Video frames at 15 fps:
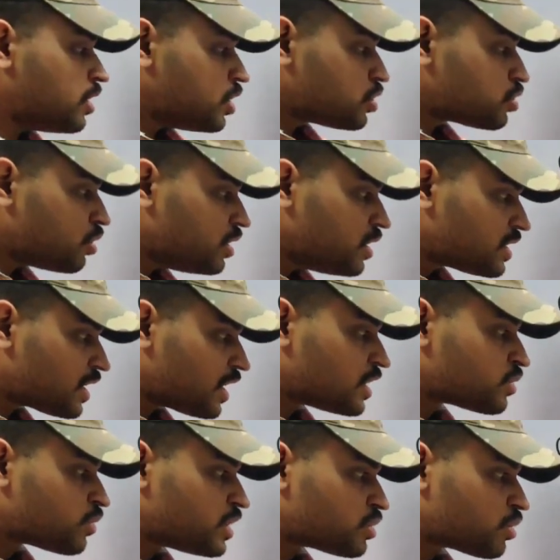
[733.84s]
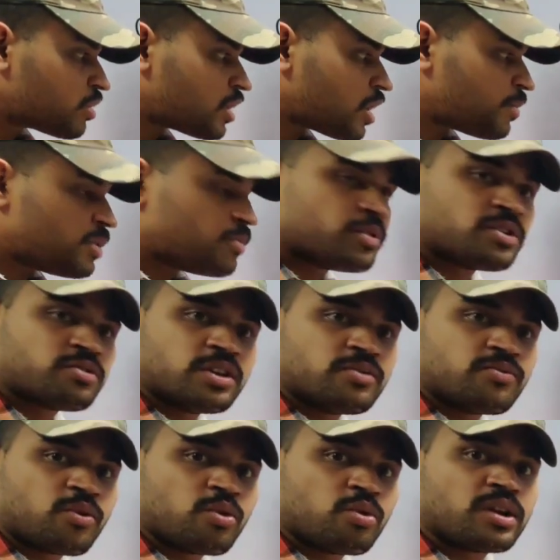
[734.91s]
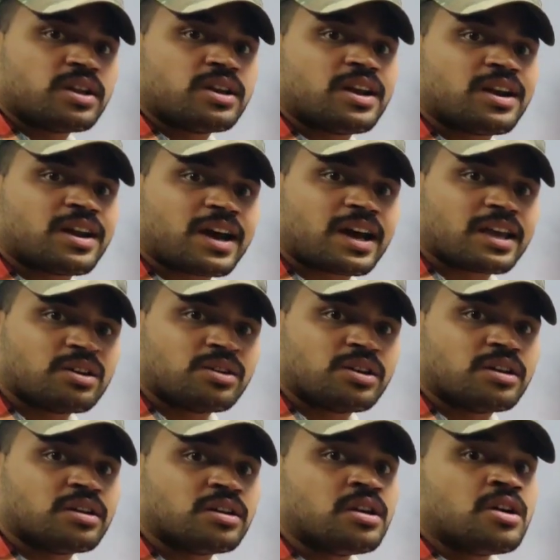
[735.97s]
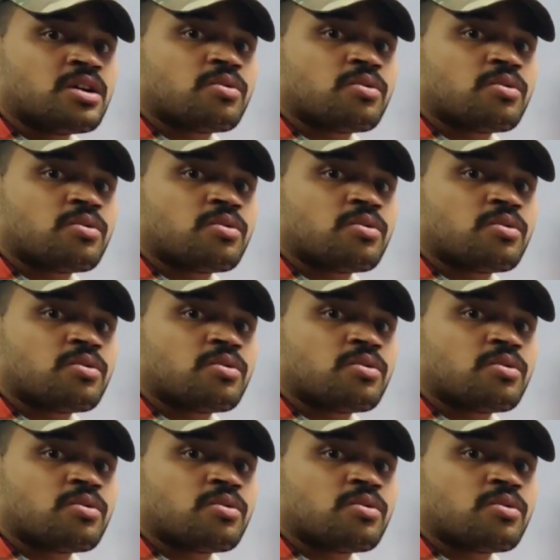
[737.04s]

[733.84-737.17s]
So in this case, what is going to happen between fluorine and iodine?